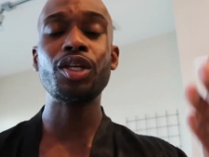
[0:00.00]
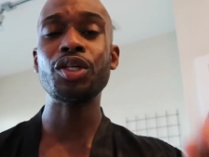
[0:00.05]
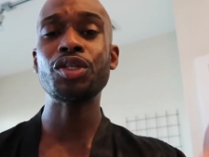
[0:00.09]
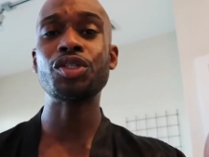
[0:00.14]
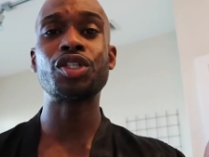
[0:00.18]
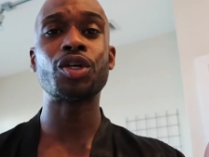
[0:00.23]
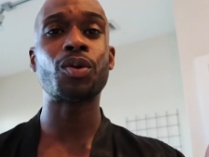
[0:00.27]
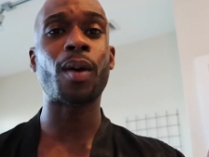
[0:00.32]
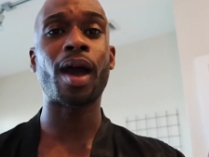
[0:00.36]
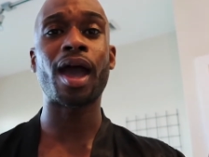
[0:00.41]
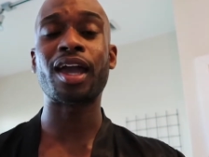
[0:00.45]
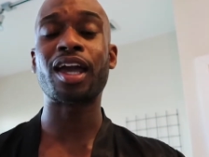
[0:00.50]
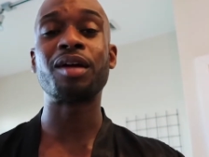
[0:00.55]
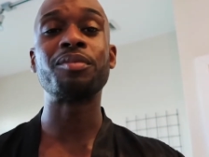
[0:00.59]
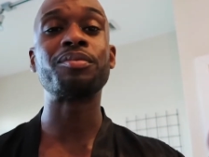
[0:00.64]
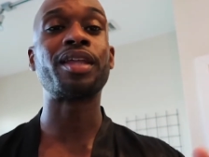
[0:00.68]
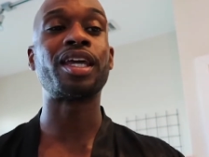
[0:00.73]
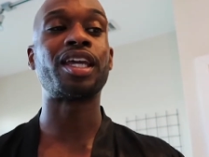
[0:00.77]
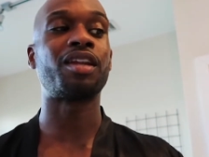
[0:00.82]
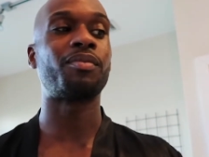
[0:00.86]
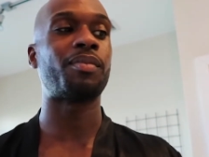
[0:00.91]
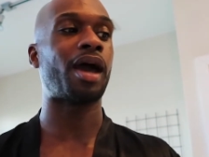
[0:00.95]
So why
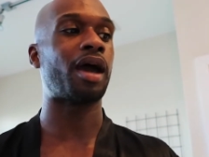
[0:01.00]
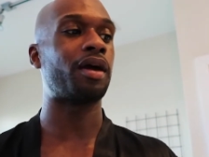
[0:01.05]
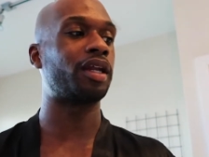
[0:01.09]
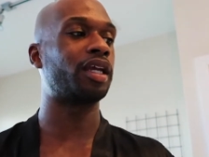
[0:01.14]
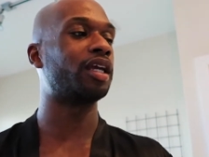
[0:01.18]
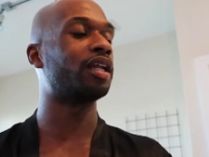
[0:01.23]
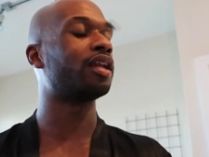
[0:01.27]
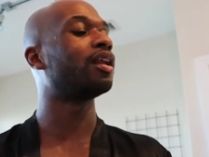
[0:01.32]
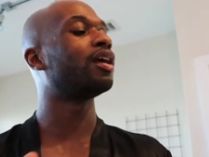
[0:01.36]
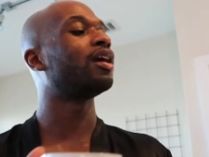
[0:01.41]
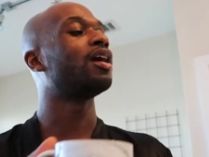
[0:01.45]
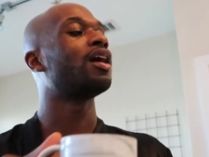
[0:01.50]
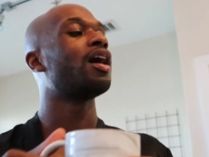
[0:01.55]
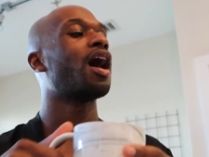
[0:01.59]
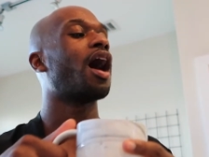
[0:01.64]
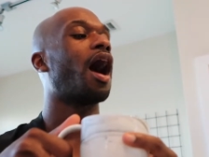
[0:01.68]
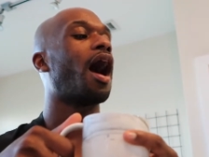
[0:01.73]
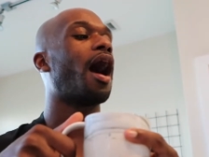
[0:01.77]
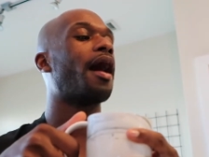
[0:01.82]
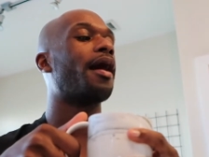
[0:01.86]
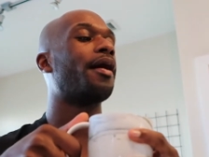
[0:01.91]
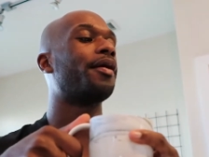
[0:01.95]
complain about it?
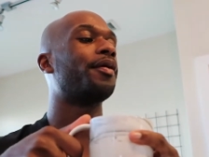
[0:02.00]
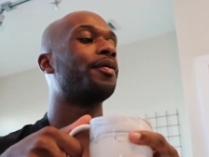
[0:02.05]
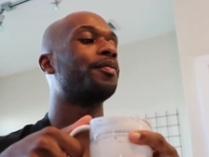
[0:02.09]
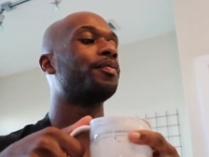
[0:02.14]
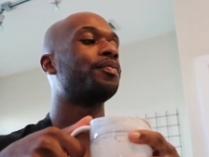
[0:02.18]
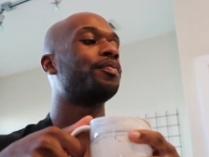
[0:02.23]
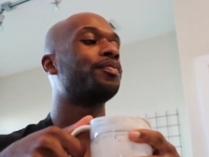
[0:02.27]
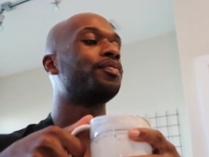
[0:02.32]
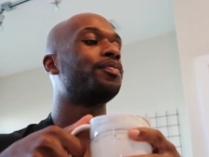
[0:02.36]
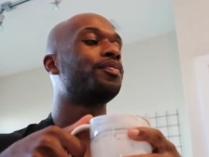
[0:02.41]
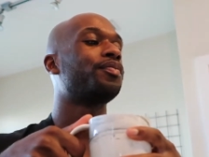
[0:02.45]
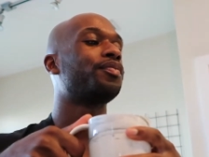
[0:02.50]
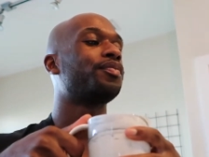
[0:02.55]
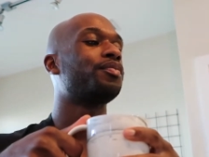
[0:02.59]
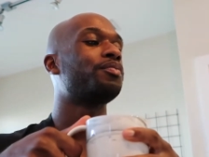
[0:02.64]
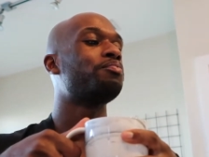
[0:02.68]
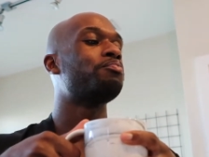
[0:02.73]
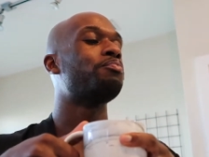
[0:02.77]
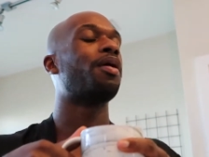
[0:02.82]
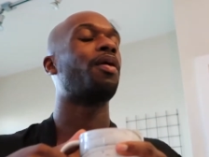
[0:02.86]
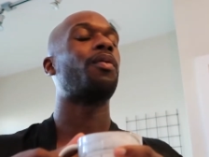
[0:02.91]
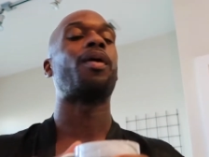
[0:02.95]

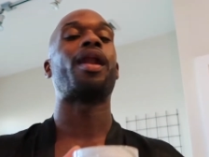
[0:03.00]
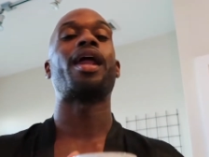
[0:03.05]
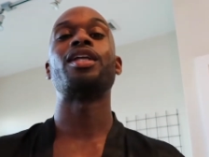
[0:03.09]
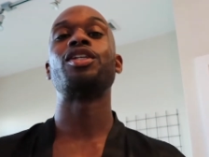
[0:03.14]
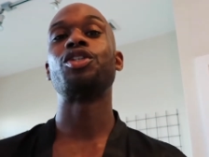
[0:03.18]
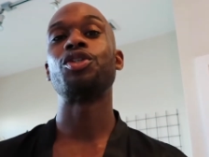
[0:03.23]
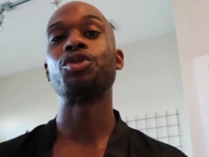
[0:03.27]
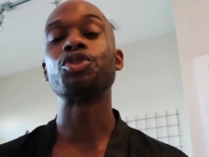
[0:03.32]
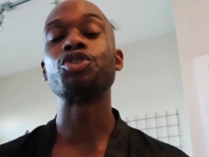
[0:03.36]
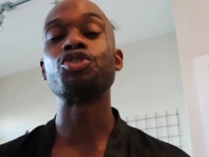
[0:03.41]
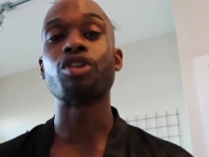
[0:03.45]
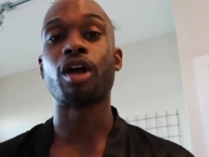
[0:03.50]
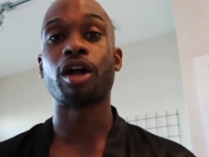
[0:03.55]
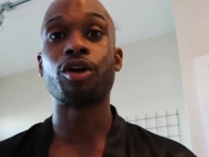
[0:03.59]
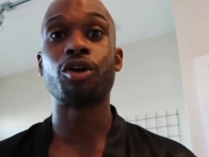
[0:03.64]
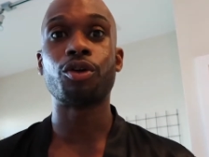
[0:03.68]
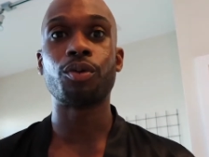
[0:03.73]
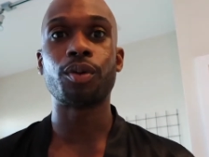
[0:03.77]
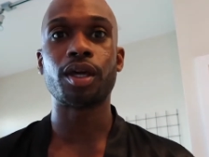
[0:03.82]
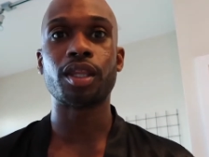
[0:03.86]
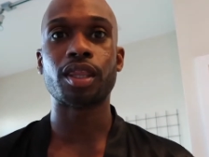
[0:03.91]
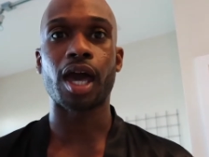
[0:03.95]
But what I do
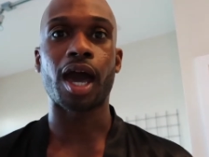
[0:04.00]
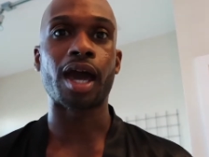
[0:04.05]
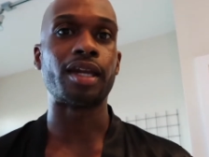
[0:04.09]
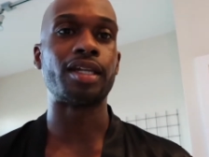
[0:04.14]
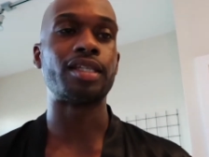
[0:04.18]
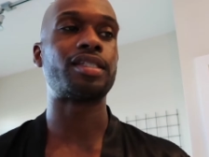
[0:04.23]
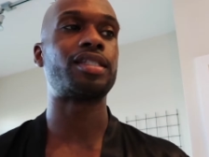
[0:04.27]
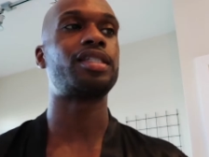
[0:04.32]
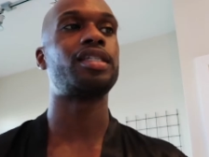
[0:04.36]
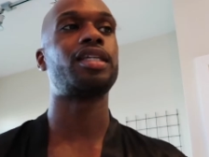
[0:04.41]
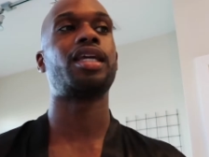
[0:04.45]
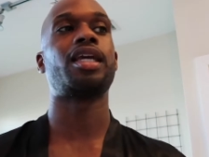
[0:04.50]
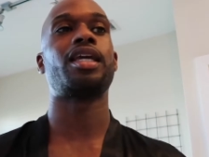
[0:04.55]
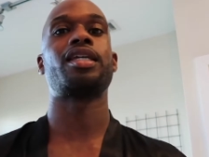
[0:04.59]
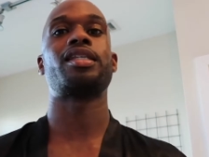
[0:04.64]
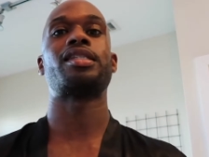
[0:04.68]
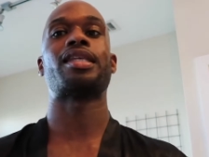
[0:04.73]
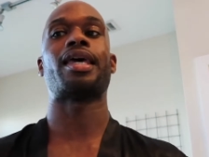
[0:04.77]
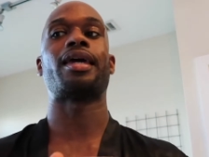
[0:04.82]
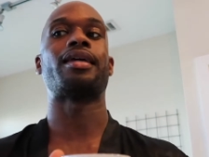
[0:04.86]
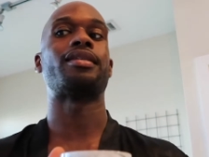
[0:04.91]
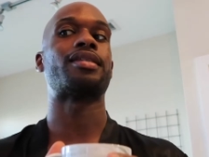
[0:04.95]
struggle with, honestly,
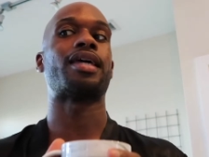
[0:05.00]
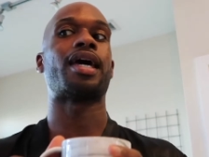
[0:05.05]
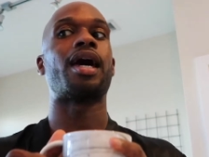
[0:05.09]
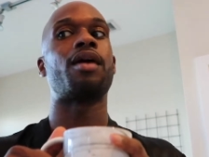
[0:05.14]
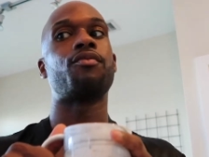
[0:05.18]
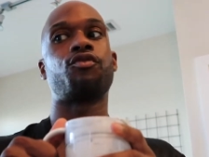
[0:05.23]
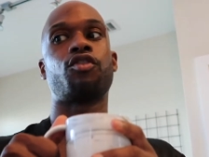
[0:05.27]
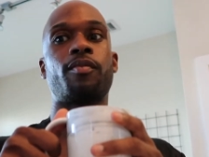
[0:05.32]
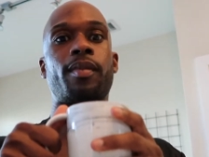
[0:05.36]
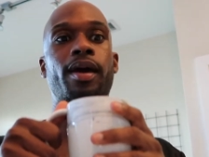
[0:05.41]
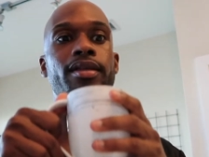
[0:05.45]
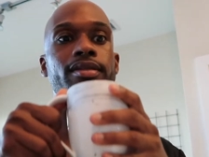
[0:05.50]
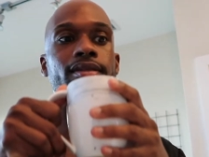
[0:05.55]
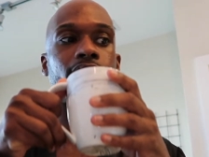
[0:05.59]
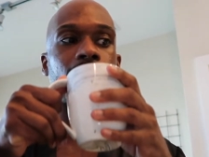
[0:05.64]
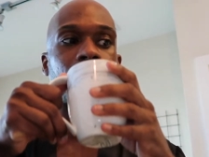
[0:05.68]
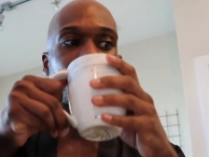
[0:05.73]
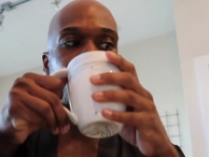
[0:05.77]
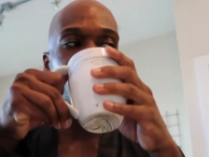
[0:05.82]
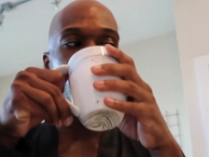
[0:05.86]
is like time for myself.